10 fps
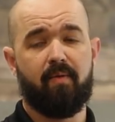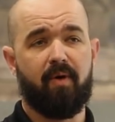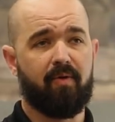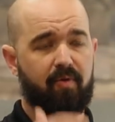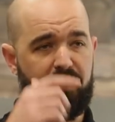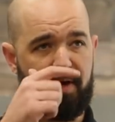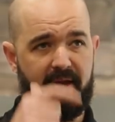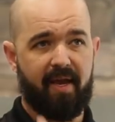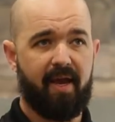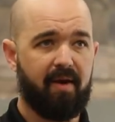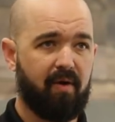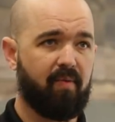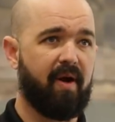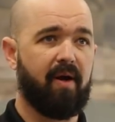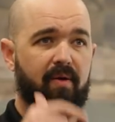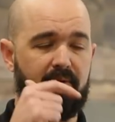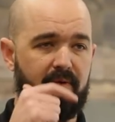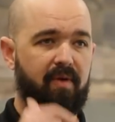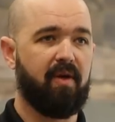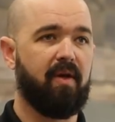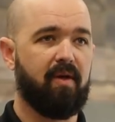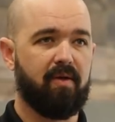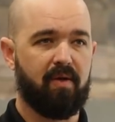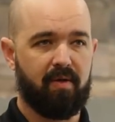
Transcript: we also put a gate around the